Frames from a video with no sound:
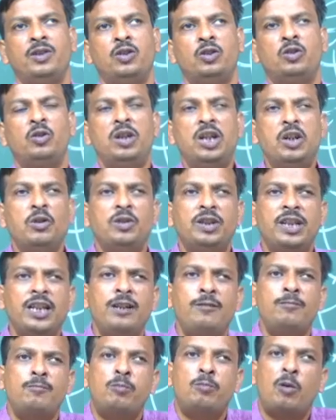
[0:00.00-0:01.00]
So,
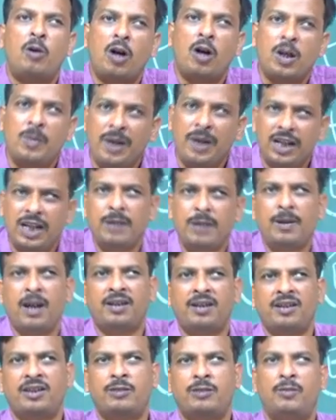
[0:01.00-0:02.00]
using formative
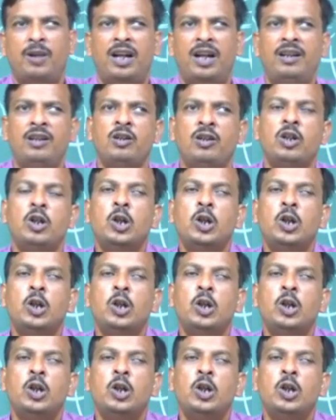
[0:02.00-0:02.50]
assessment,